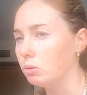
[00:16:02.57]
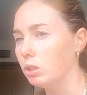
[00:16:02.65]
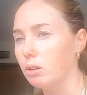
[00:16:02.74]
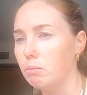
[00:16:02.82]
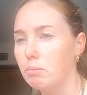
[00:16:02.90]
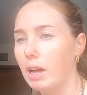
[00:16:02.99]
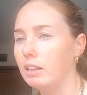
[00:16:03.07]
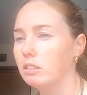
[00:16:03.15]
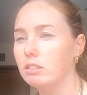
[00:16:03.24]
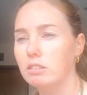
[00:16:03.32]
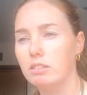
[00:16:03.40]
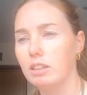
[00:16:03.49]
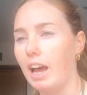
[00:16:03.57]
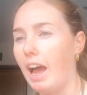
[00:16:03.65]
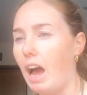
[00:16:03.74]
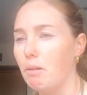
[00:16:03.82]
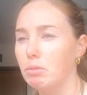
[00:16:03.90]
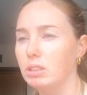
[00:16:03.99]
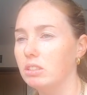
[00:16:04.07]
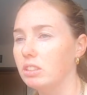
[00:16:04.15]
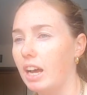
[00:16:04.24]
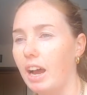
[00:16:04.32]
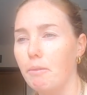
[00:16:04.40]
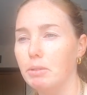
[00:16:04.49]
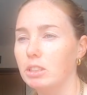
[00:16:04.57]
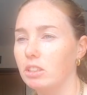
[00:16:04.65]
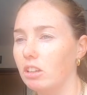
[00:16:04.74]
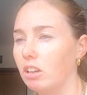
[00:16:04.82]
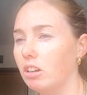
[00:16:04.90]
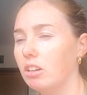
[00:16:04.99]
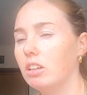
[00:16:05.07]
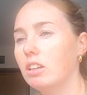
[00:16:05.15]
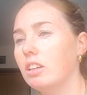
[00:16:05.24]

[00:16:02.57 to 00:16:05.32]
You know, that happens a lot.